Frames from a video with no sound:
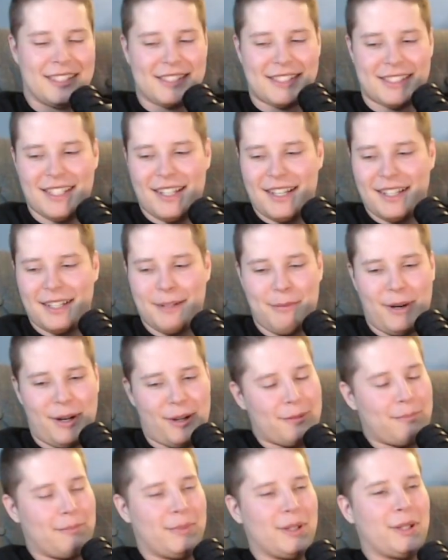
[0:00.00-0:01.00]
talk
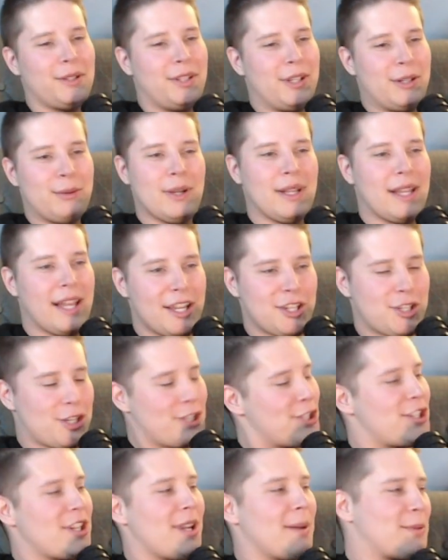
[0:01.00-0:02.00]
about building
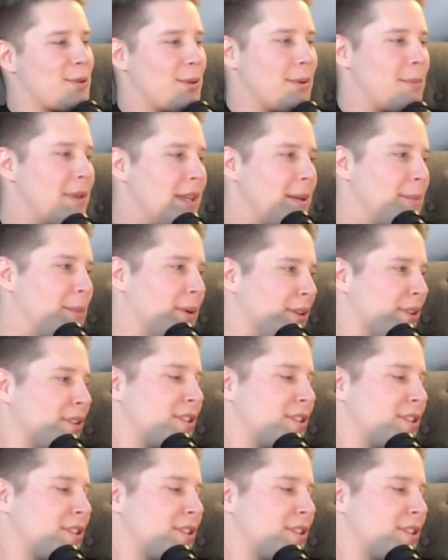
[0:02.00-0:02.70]
relationships with people.